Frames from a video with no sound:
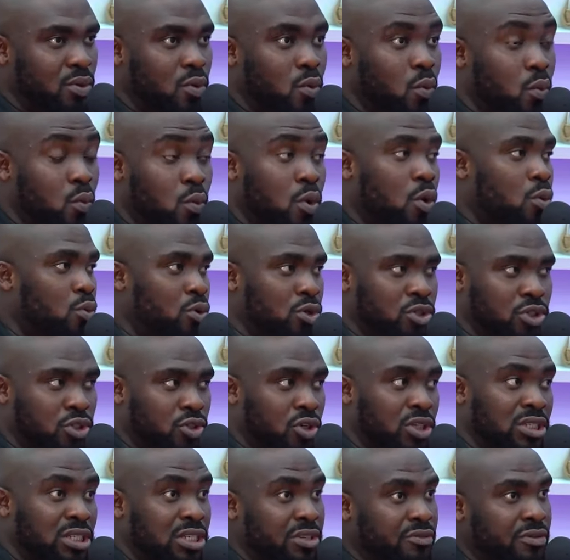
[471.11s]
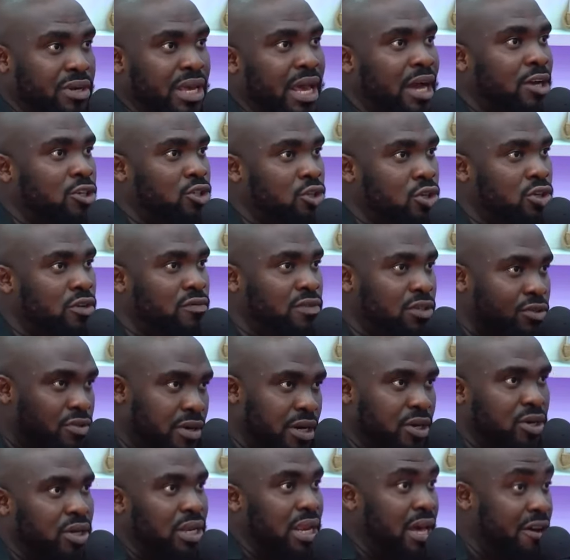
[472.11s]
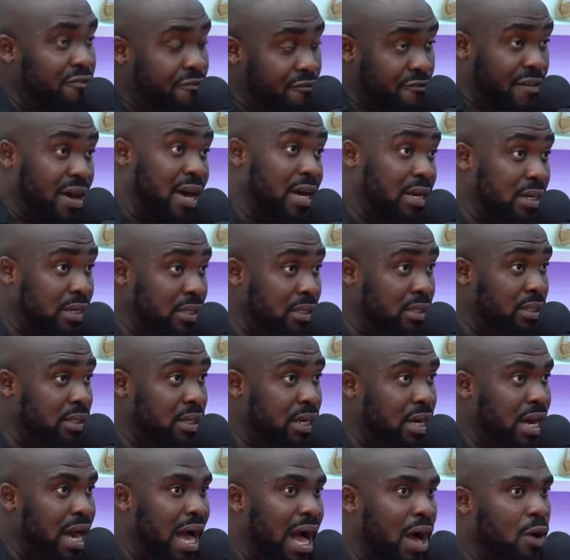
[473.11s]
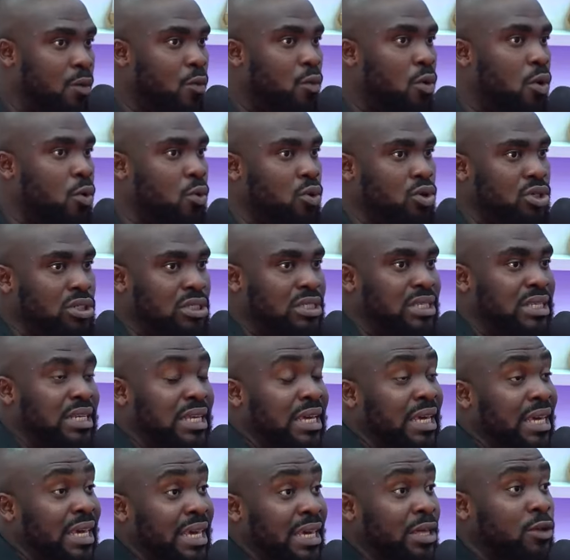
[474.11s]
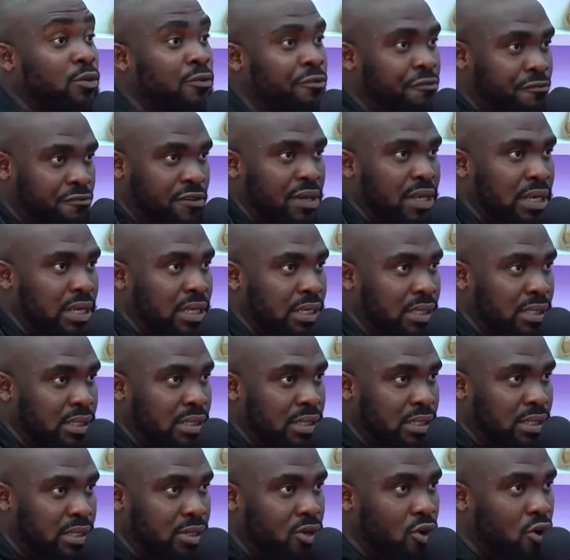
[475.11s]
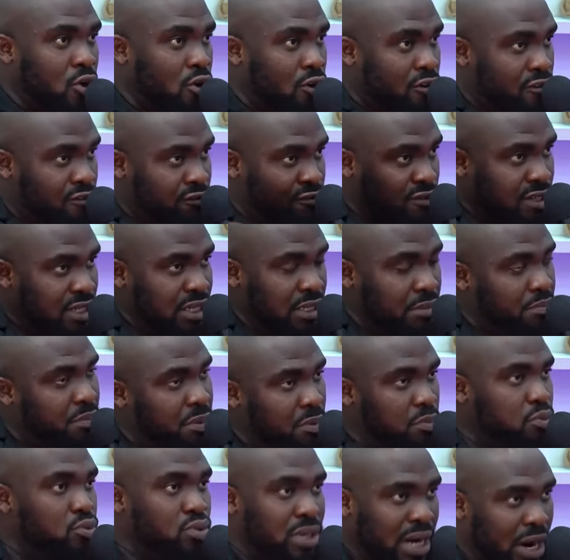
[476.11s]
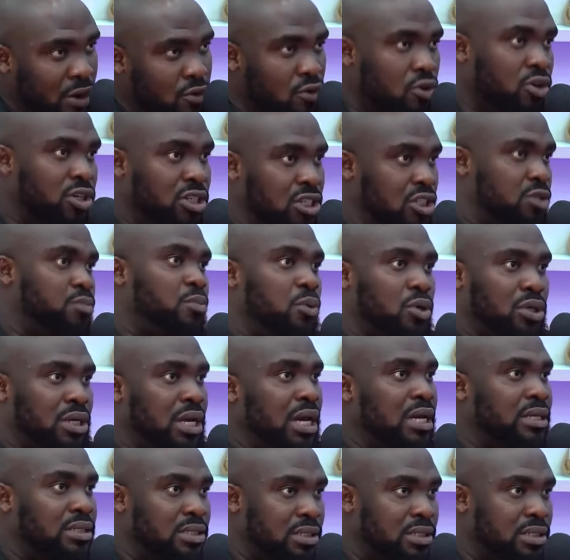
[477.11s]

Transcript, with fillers: what was just the reaction of the regular fan and what was the ill feelings of the people that run this podcast.